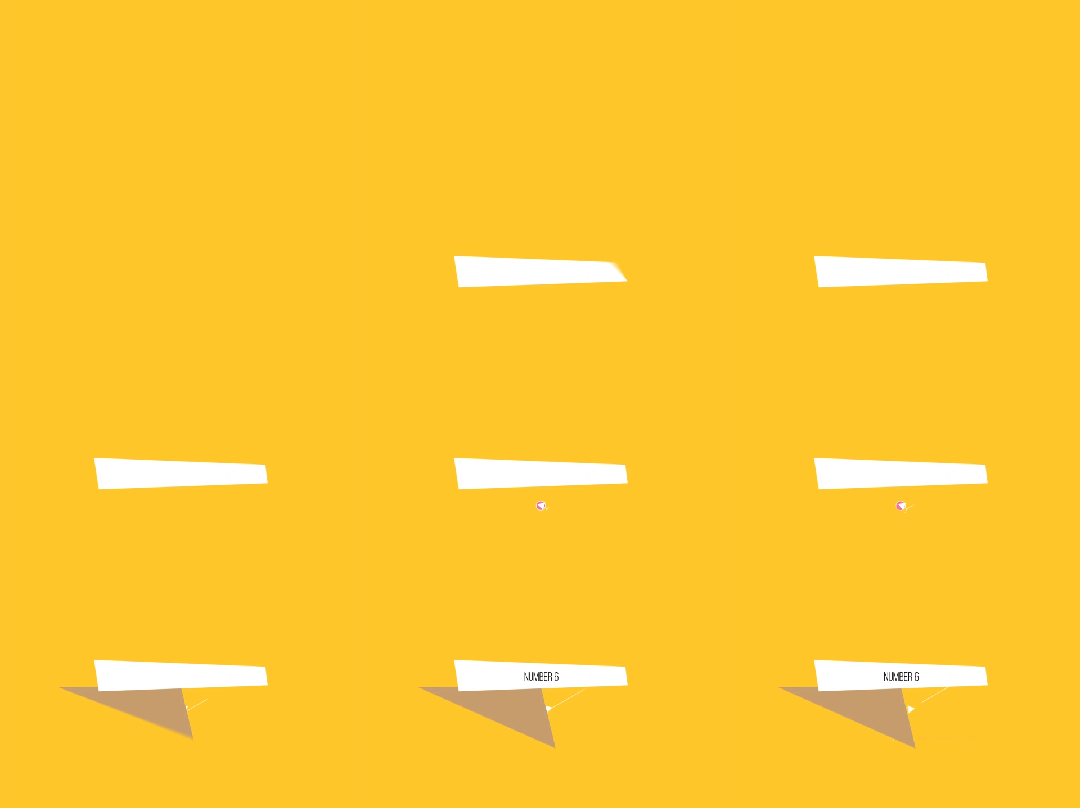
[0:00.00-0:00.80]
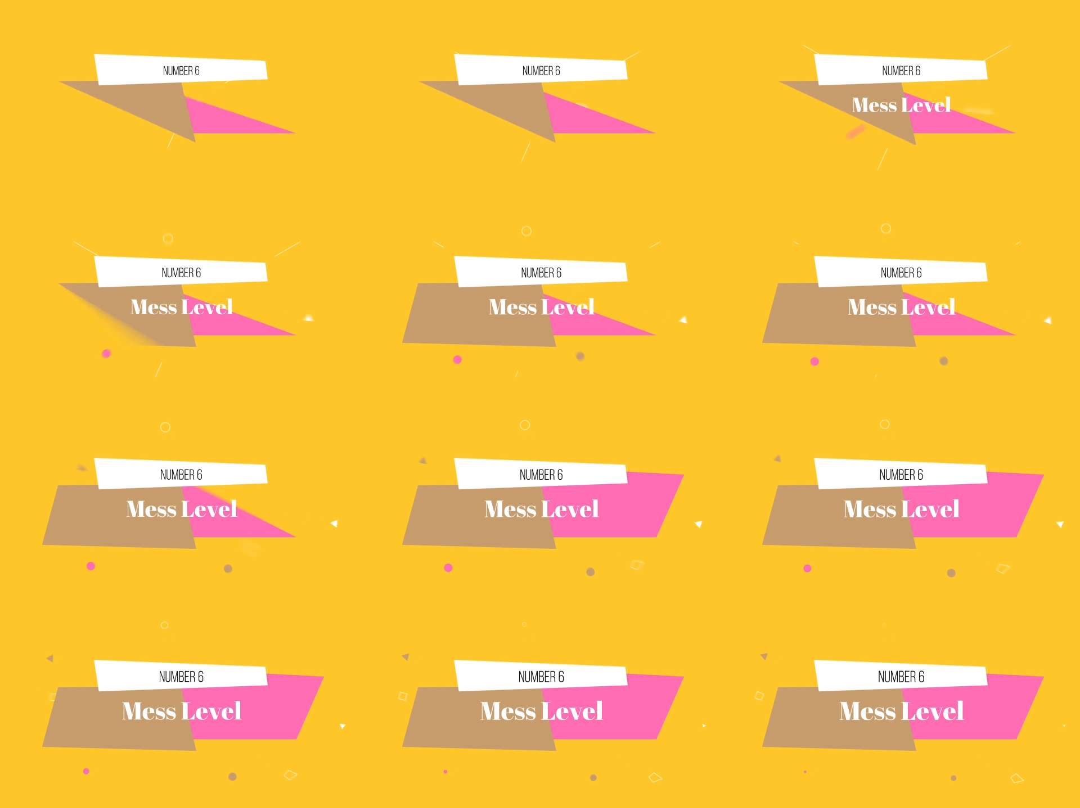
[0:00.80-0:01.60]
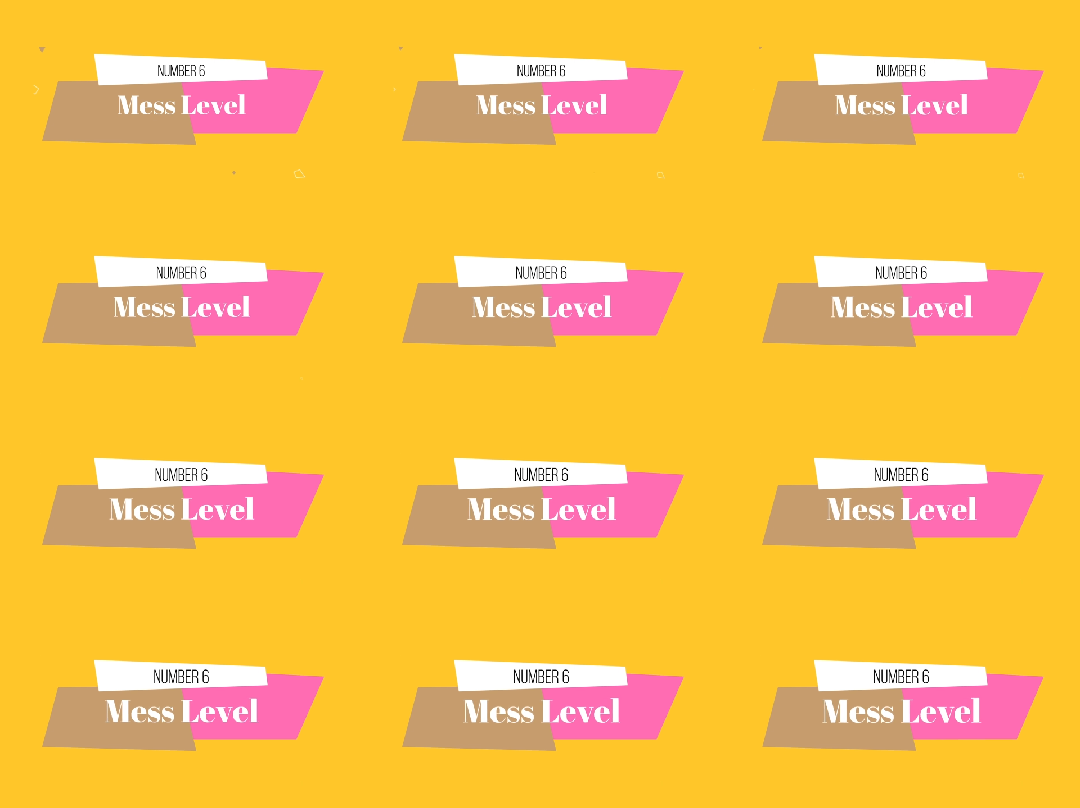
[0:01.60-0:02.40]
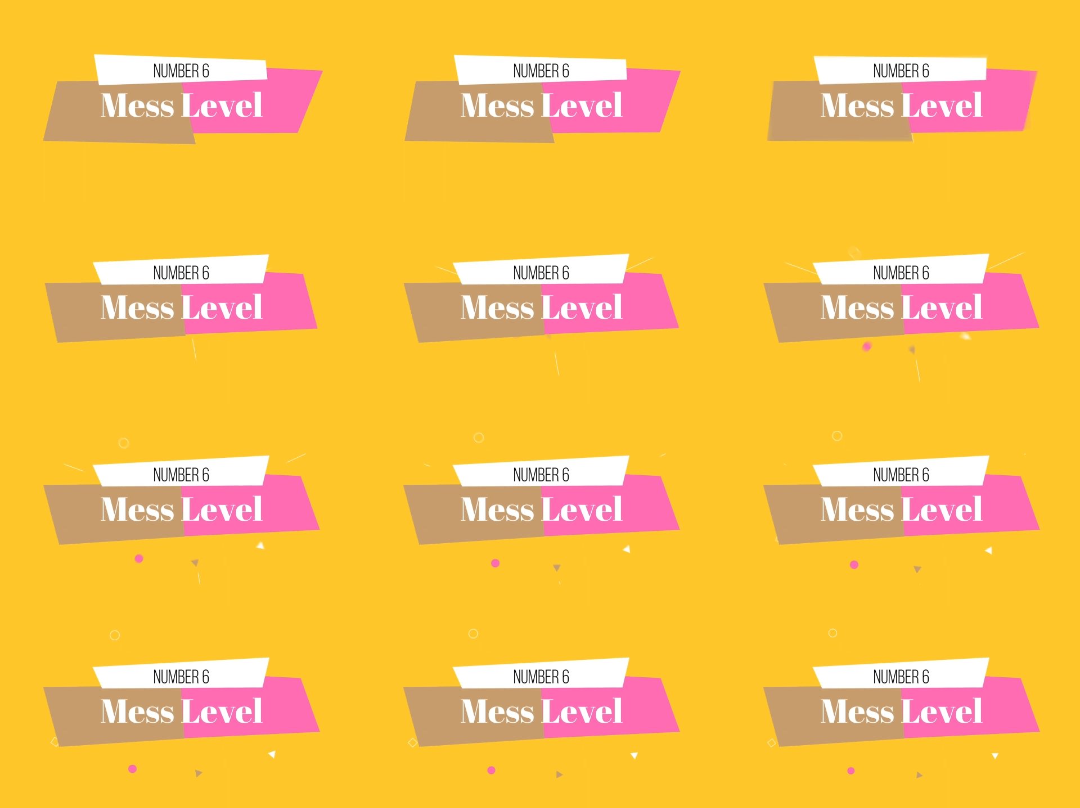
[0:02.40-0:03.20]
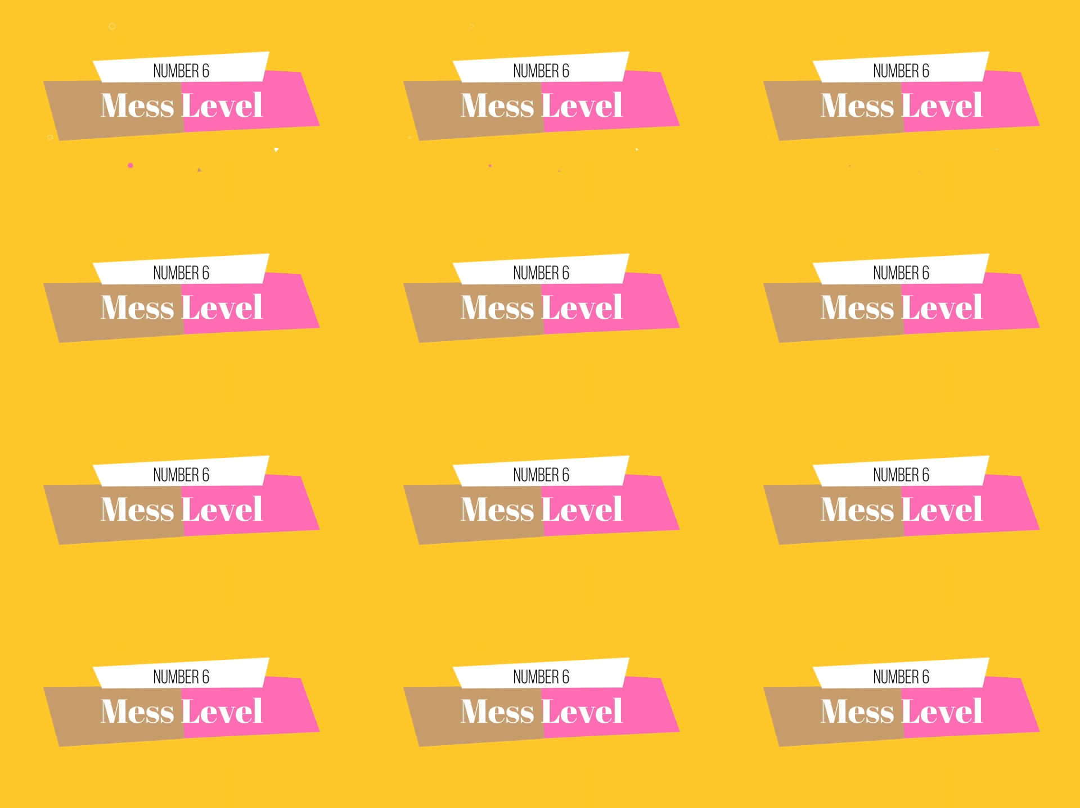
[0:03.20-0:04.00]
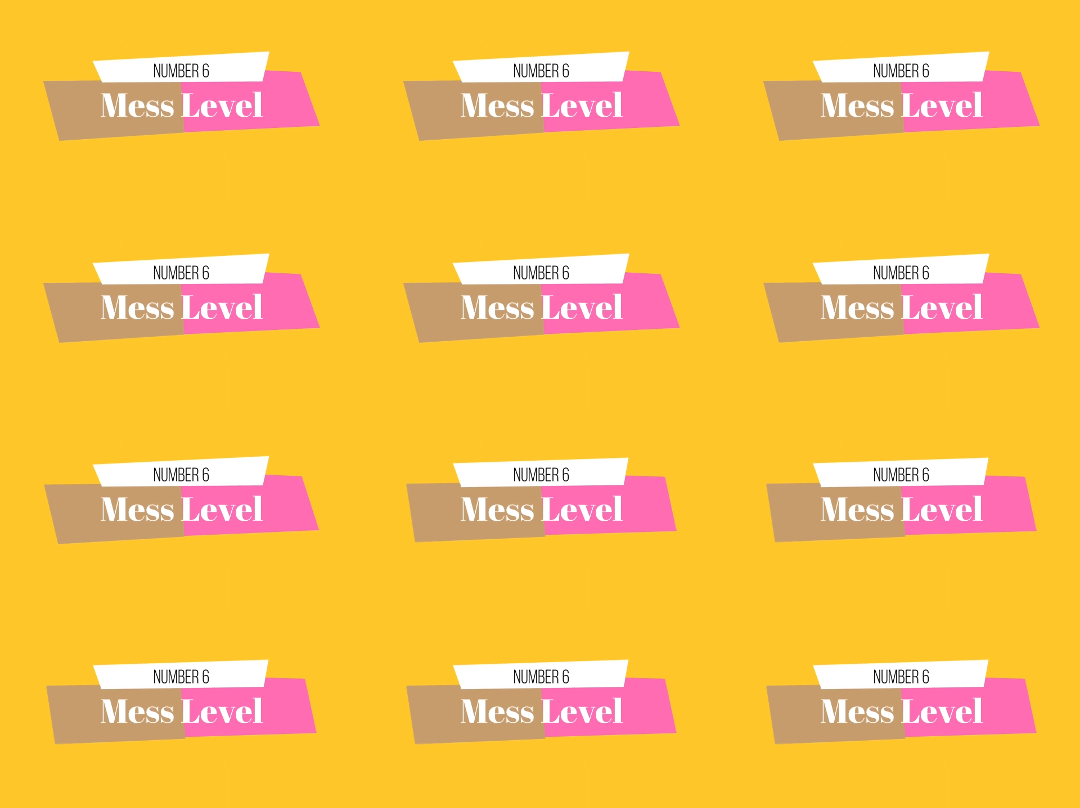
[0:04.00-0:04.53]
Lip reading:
[unreadable: no face in view]